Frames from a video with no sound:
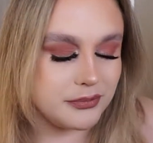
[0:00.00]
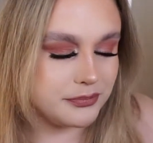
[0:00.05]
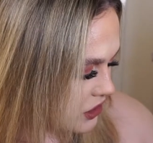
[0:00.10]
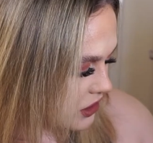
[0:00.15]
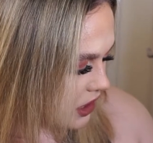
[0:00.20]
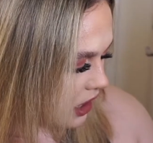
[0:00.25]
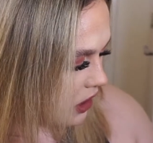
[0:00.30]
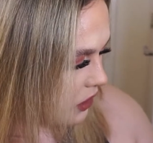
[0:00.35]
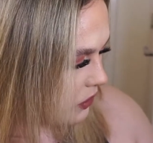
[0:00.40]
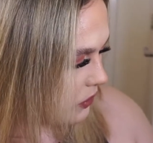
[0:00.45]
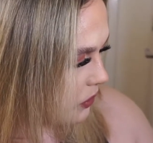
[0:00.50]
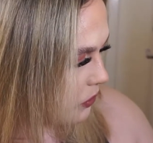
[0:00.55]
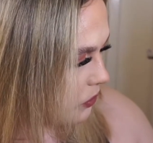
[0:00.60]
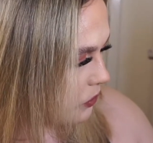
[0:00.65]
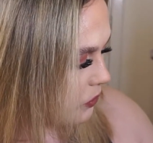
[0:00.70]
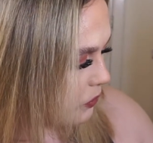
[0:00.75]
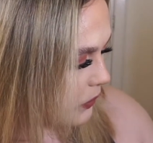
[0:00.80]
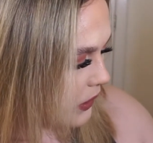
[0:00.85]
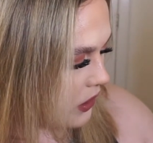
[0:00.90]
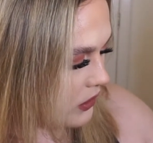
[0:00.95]
So
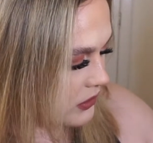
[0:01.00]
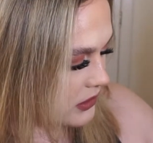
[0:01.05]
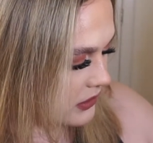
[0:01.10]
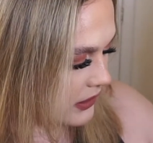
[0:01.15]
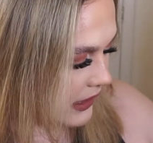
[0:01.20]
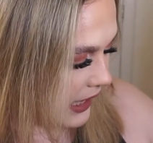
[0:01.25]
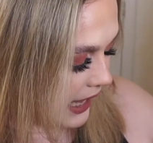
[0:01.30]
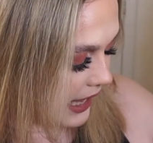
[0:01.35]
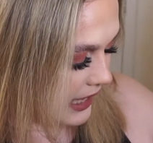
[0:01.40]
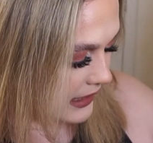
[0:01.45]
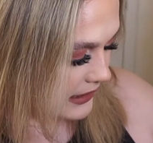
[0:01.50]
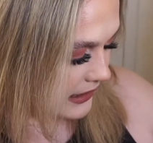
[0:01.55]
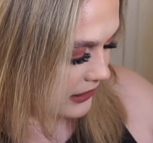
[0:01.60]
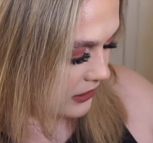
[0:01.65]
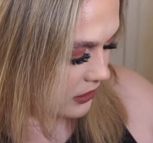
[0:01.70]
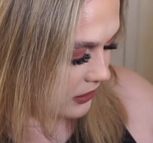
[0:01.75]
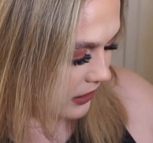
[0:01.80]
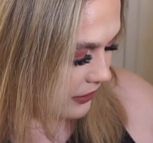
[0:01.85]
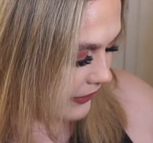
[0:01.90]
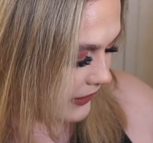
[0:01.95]
we also get a
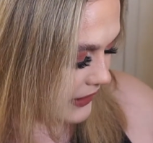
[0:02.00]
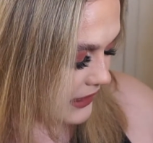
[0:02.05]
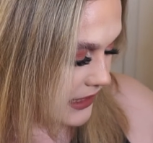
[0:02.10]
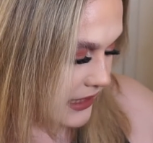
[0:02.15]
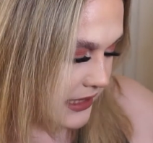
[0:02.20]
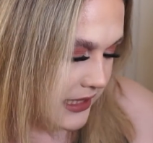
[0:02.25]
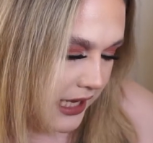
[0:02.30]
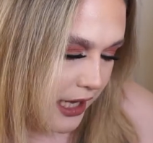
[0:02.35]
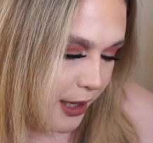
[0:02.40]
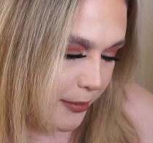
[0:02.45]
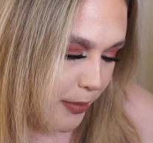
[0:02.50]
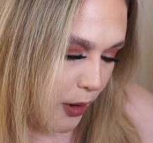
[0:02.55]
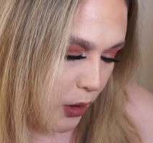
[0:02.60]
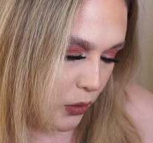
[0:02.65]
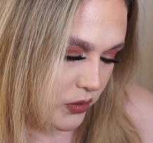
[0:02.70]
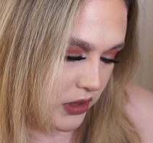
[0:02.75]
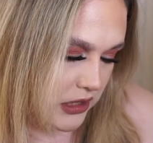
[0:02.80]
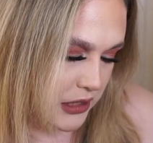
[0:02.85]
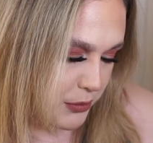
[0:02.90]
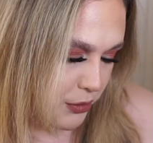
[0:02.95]
little, I think this is like a
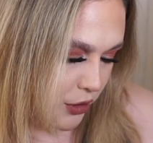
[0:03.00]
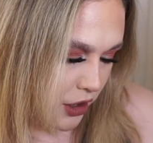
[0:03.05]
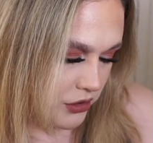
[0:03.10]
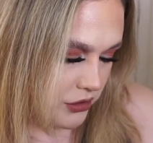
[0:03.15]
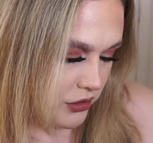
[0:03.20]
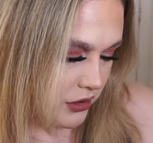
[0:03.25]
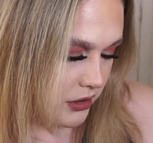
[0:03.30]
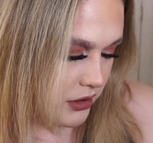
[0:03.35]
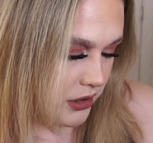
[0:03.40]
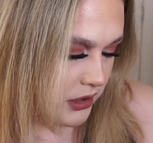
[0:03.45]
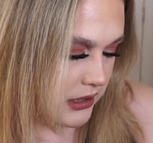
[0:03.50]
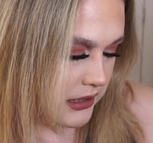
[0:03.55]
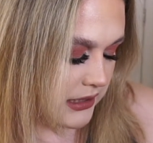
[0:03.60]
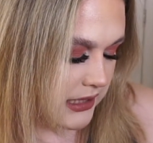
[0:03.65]
bonus product.